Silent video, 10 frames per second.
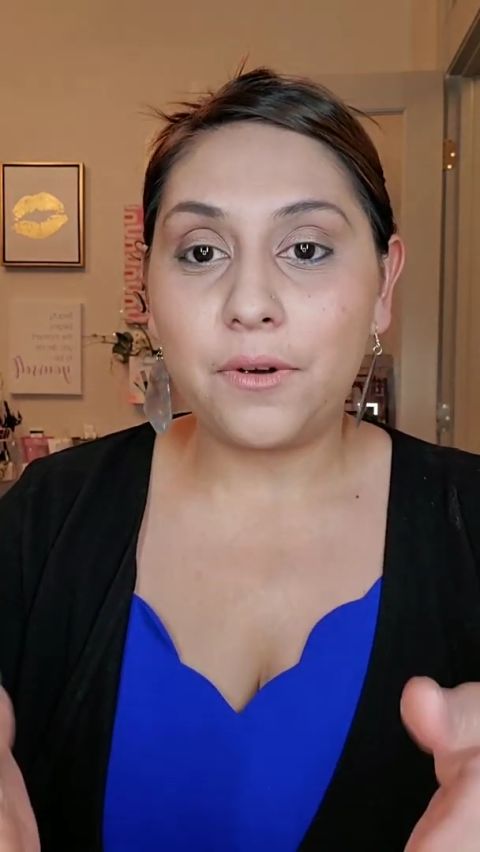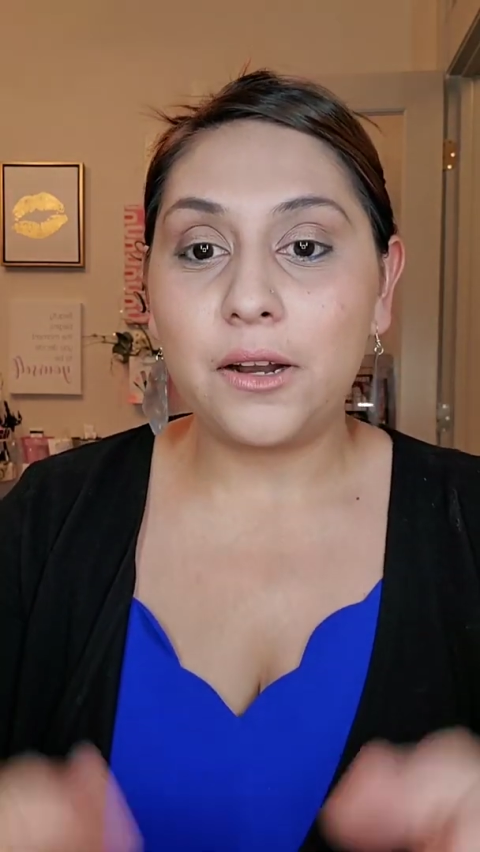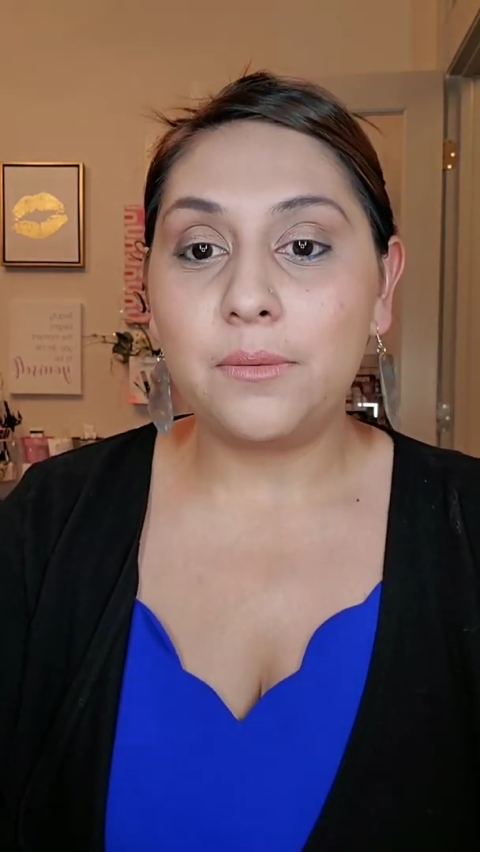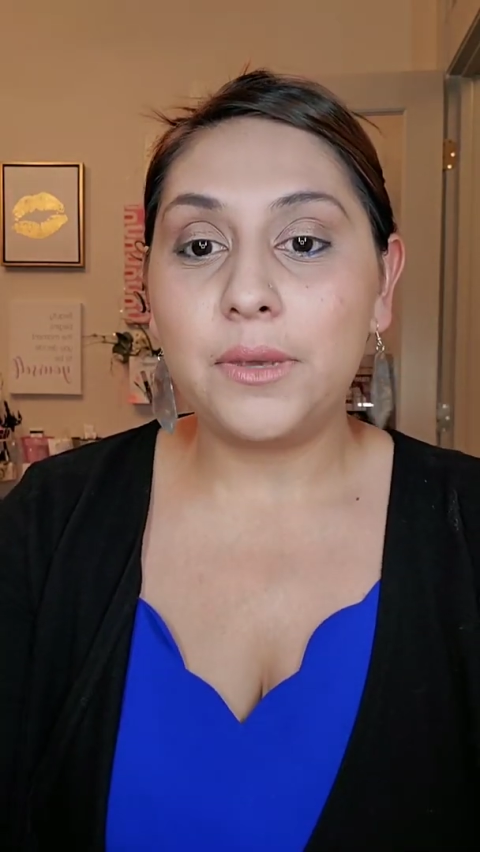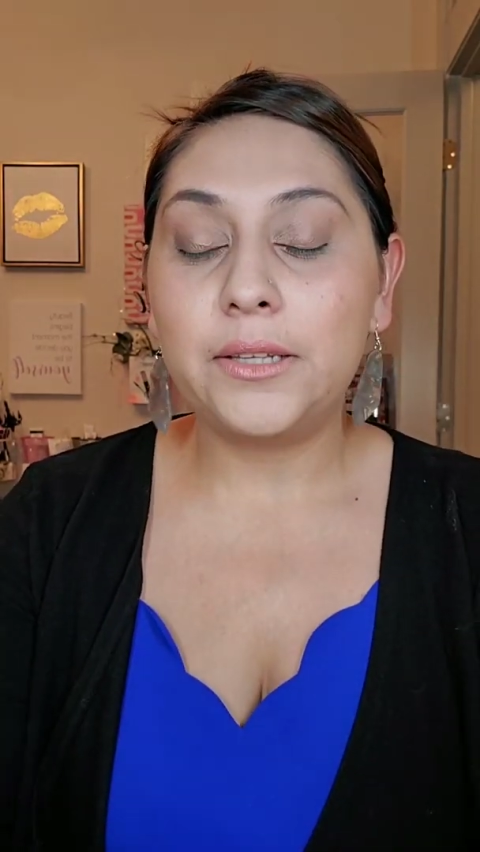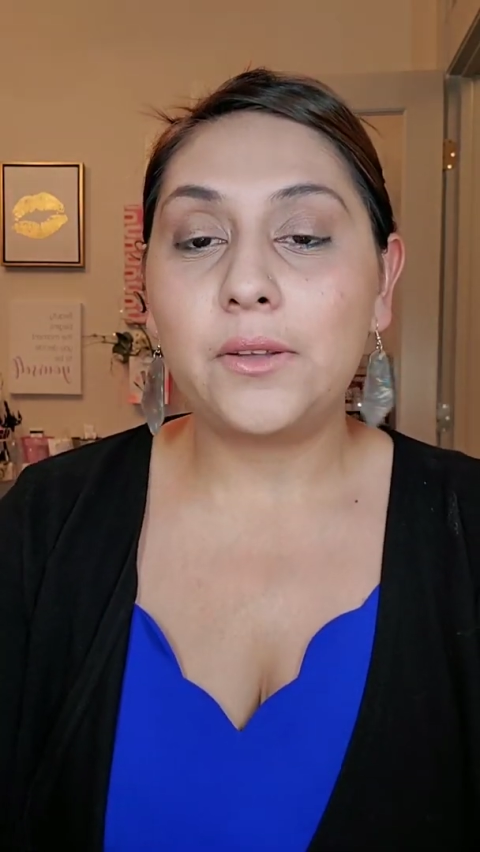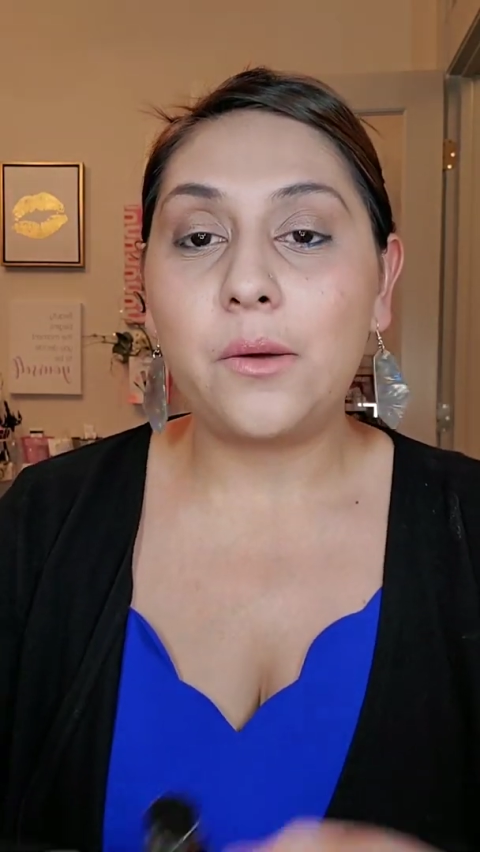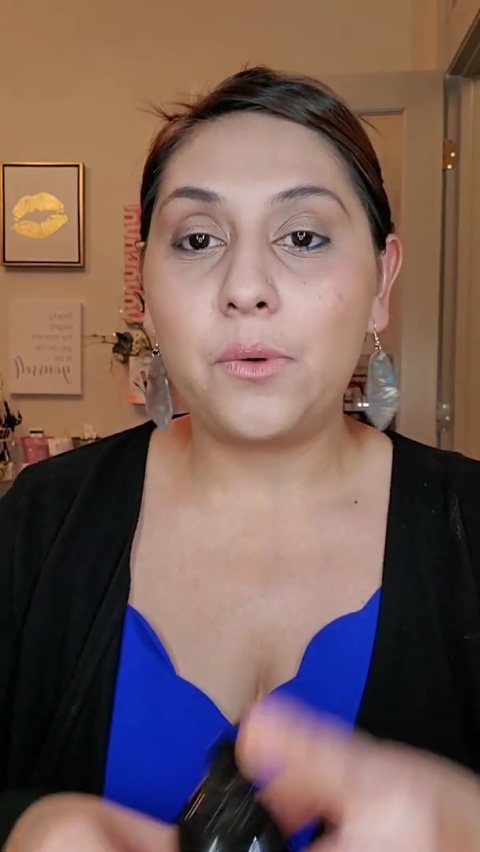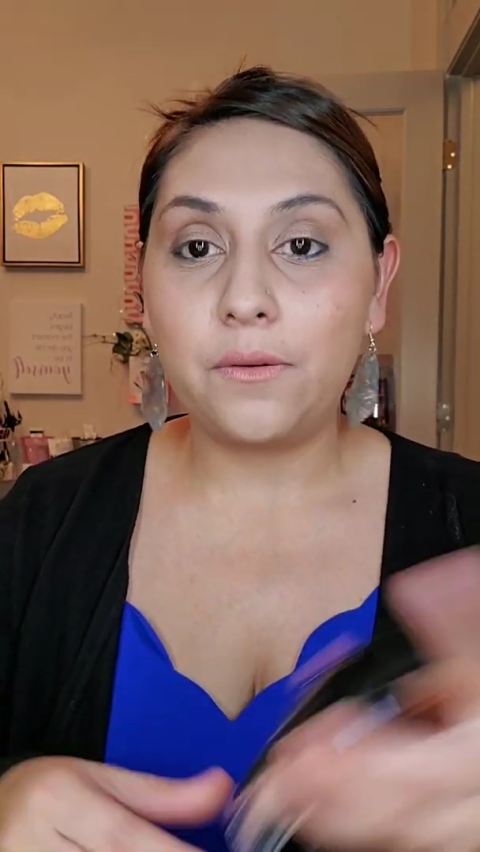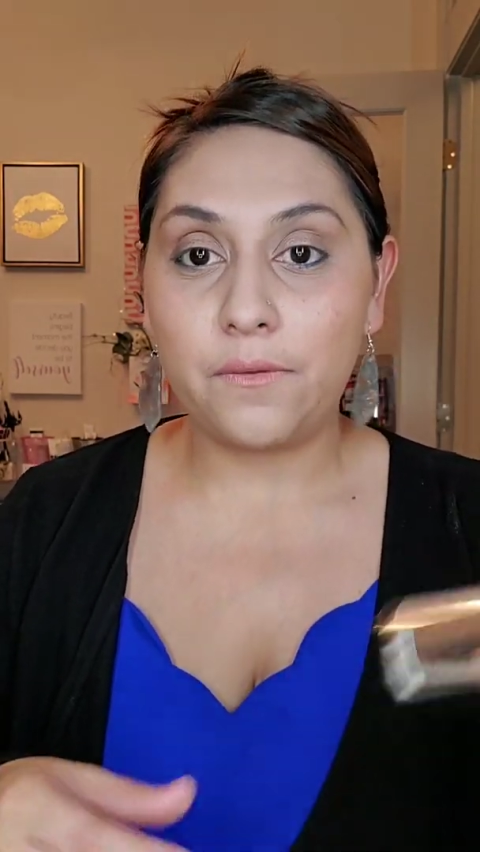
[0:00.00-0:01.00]
front of me so I
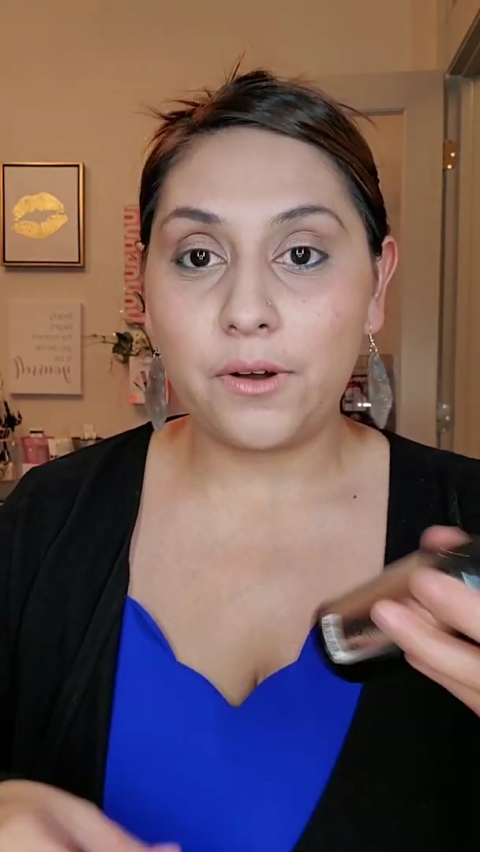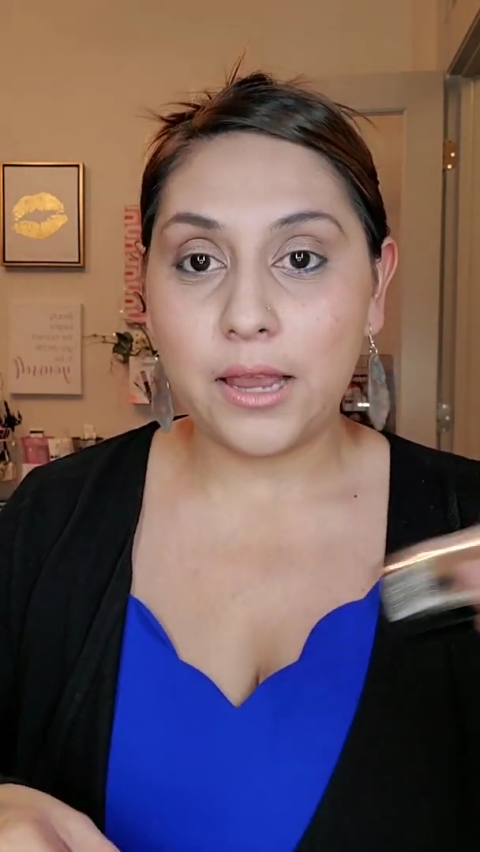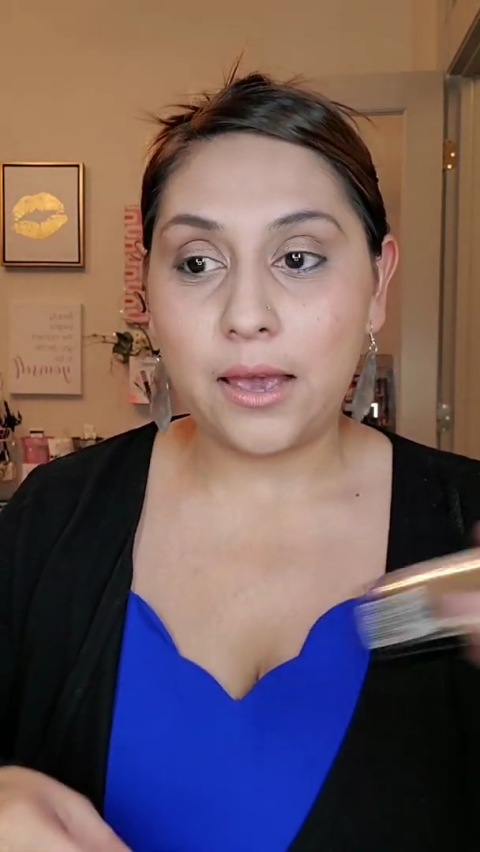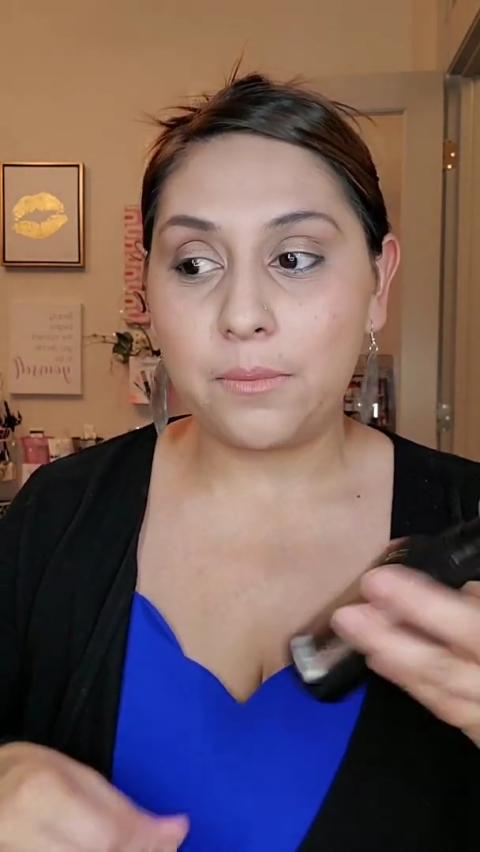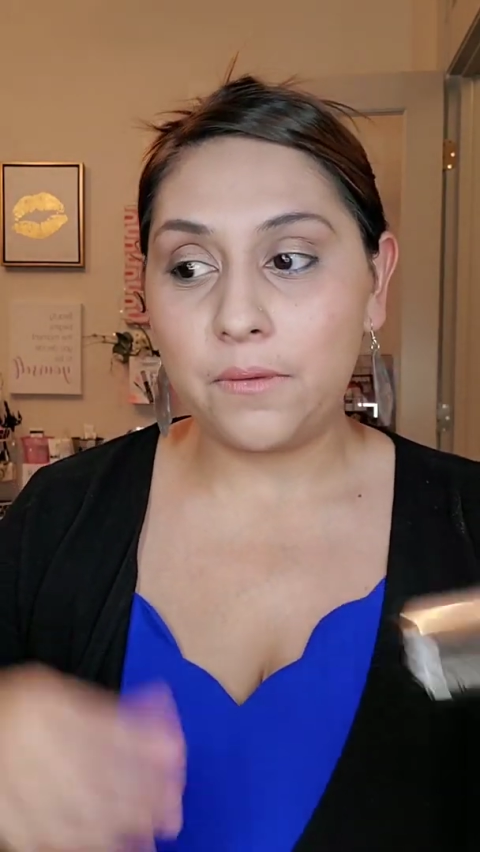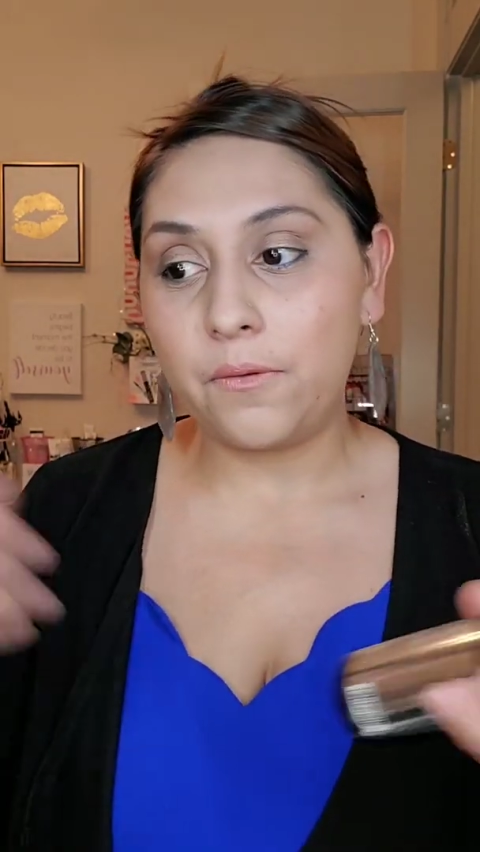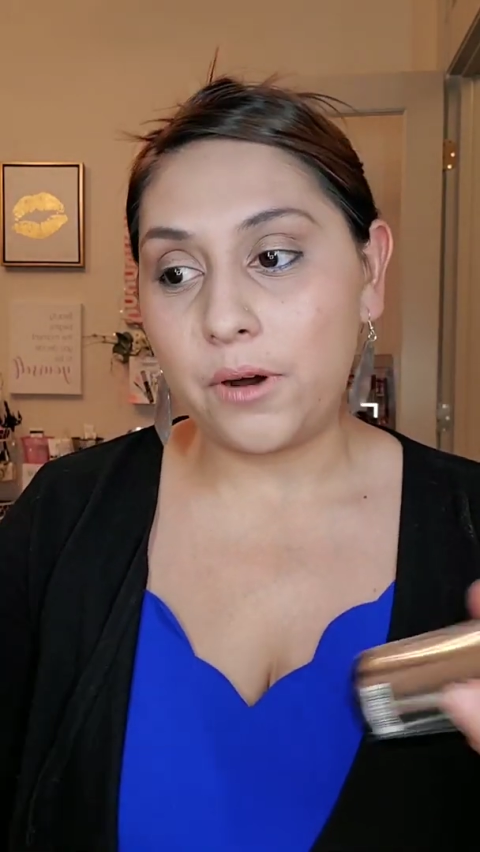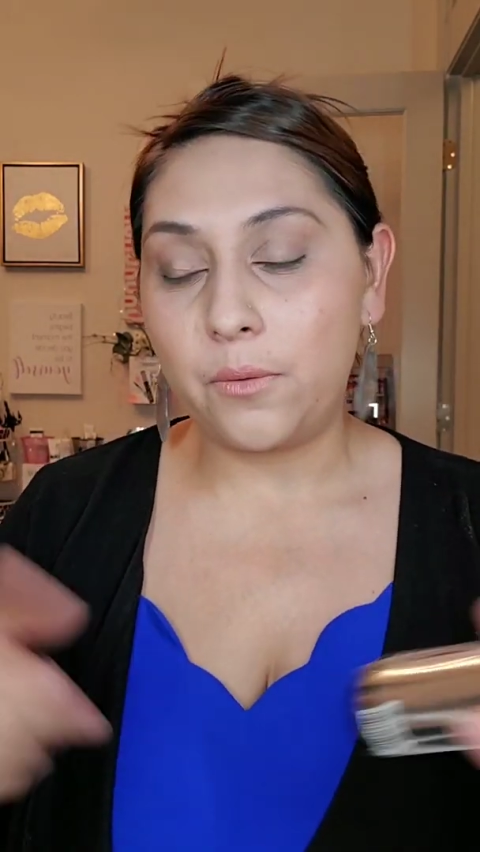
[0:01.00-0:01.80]
wouldn't forget before